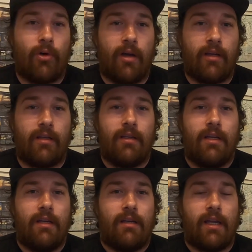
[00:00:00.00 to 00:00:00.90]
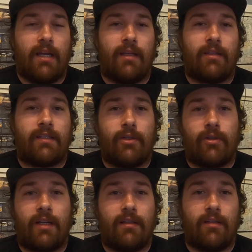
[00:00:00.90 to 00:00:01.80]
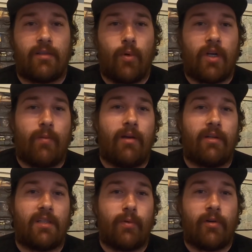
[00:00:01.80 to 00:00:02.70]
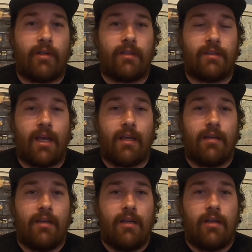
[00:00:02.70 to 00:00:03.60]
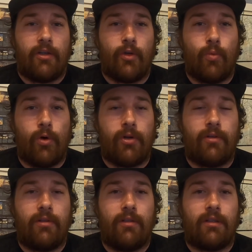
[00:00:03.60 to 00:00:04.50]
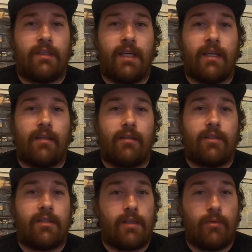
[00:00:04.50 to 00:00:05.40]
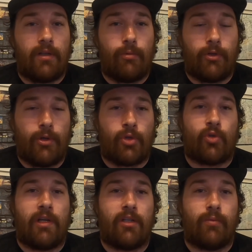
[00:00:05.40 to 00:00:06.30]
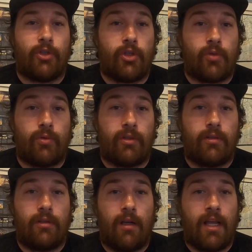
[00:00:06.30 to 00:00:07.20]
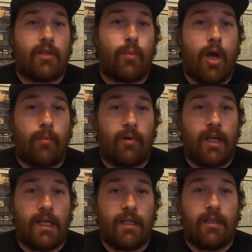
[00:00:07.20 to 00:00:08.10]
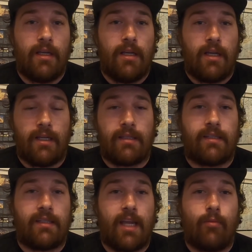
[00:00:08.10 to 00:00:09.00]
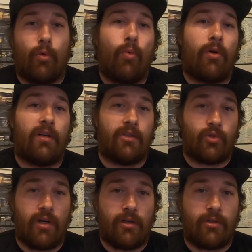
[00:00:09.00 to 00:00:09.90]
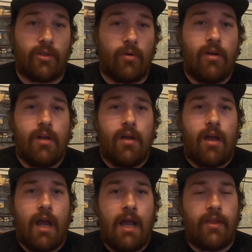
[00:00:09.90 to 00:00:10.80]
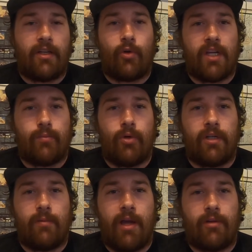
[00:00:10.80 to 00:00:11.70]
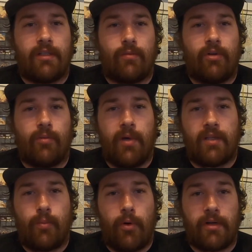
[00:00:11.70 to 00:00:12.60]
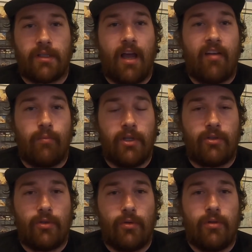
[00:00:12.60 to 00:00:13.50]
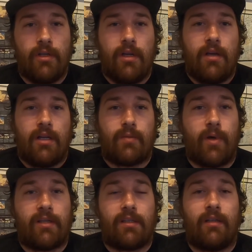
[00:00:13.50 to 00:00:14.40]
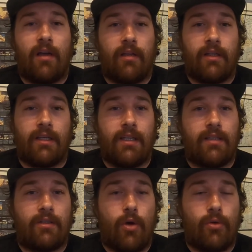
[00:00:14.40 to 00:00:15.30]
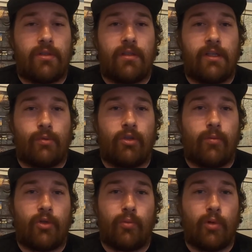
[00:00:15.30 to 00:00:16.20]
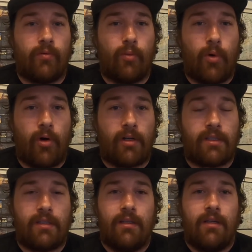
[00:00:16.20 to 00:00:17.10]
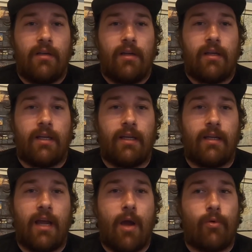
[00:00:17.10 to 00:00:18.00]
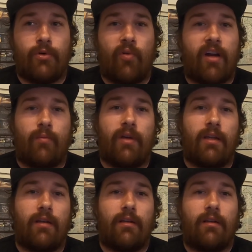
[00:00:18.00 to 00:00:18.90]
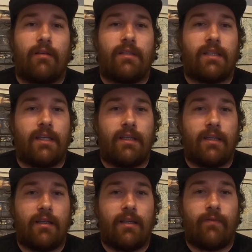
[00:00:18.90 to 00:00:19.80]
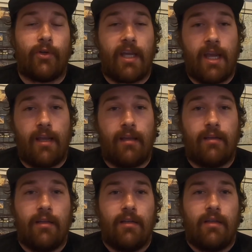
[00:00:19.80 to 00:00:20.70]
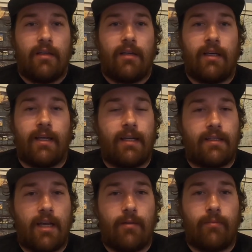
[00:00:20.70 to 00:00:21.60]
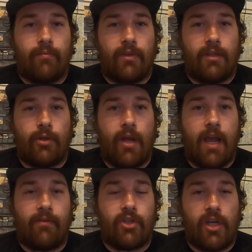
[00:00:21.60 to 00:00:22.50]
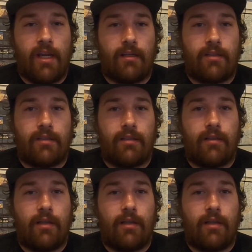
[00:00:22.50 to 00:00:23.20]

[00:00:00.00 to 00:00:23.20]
on it, and still get this Smoky Mountain experience that you would get similarly with those trails, but just with less populated and same rewarding trails. So I think the Great Smoky Mountains is one of the best parks that I've been to, especially on the East Coast. It's one of the most beautiful parks, and I would recommend seeing it if you can, and anytime you have the chance.